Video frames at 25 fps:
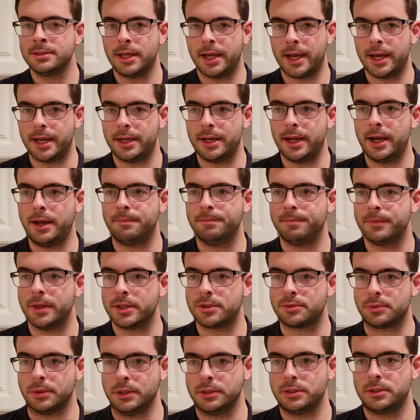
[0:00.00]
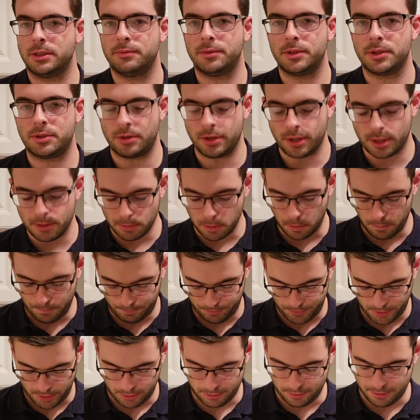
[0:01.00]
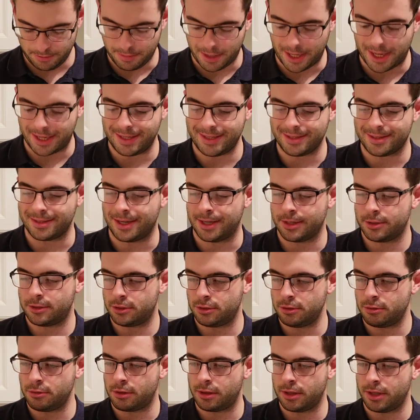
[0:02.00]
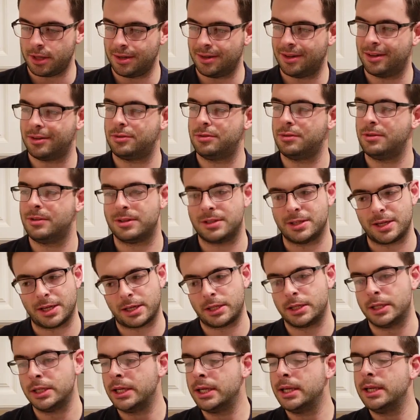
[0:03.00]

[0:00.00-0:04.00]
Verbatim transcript: And yeah, it's relatively drinkable. You know, the body's not too thin, not too thick.